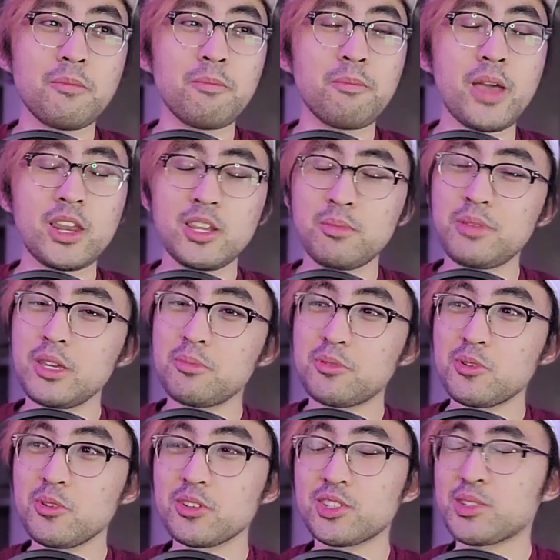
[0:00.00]
many
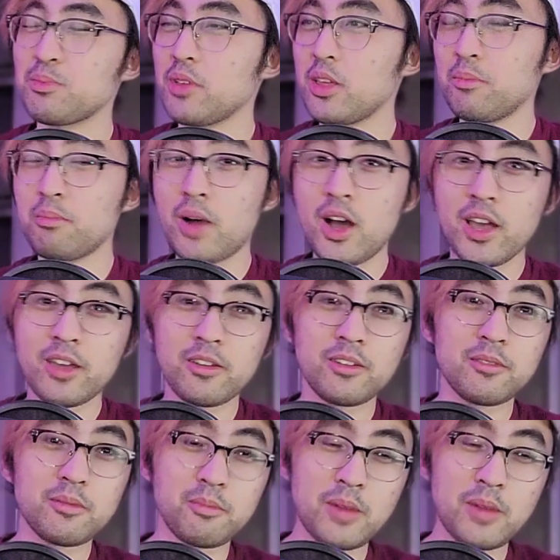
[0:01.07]
people's and my